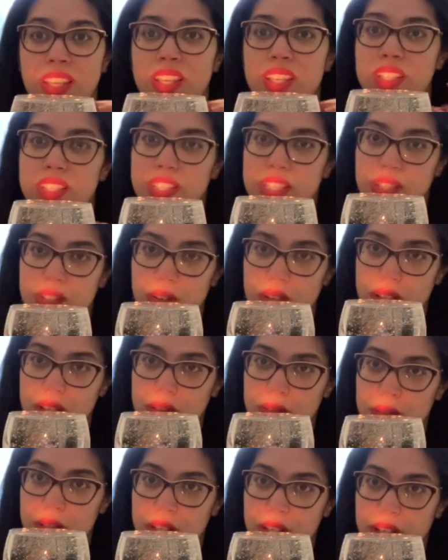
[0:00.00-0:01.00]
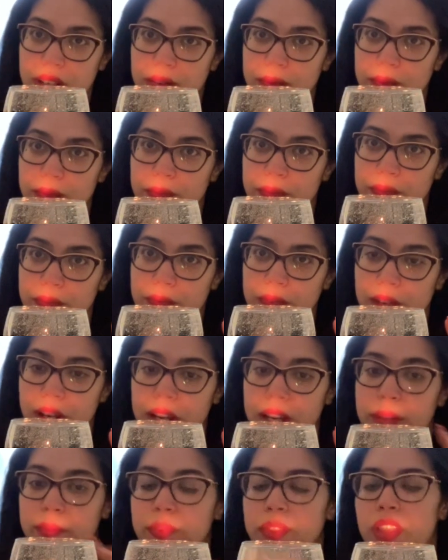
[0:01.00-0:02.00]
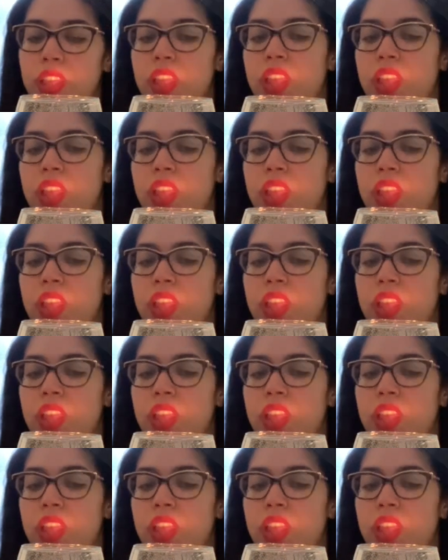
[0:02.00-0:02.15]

continue on doing it, right?